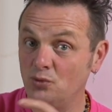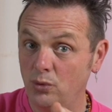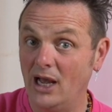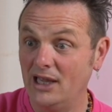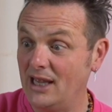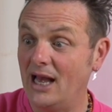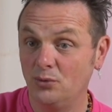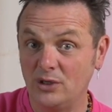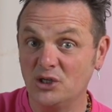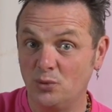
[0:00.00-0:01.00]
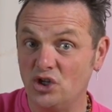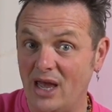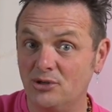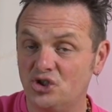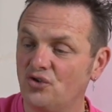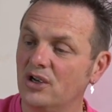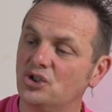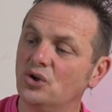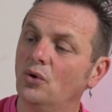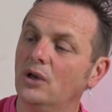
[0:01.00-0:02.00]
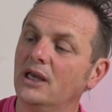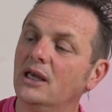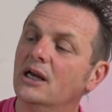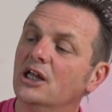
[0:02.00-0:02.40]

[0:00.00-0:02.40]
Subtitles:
we demonstrate shortly,